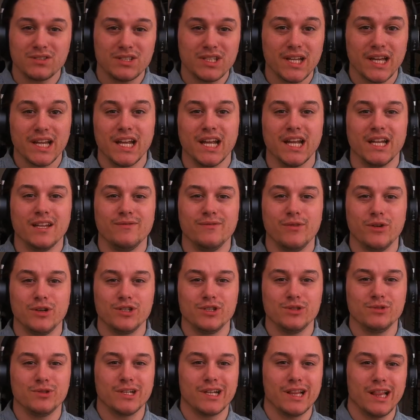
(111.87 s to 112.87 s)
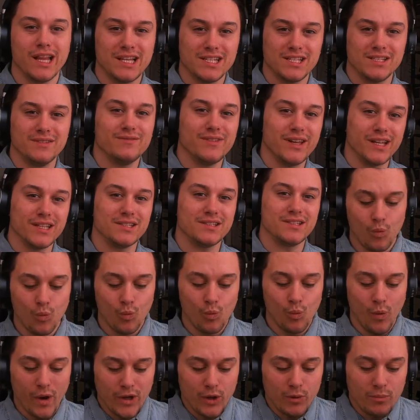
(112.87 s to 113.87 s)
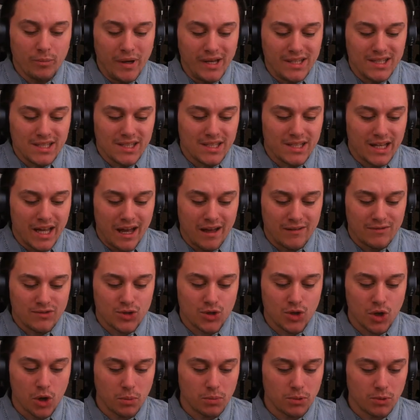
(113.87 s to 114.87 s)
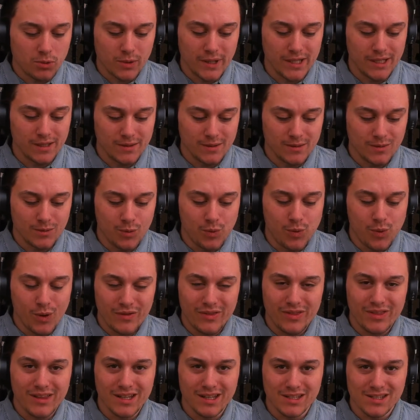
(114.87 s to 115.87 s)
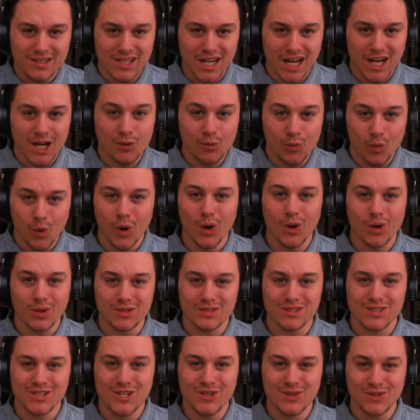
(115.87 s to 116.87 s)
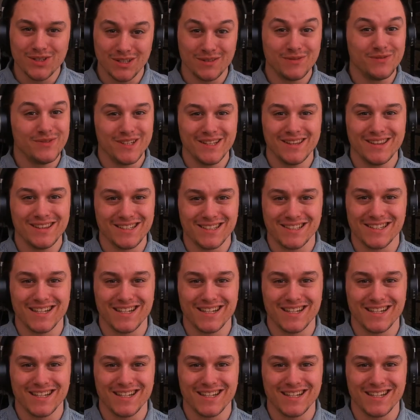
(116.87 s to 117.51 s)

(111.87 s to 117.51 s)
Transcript: 2nd anniversary clash event, where you basically have to cooperate with the entire world to defeat this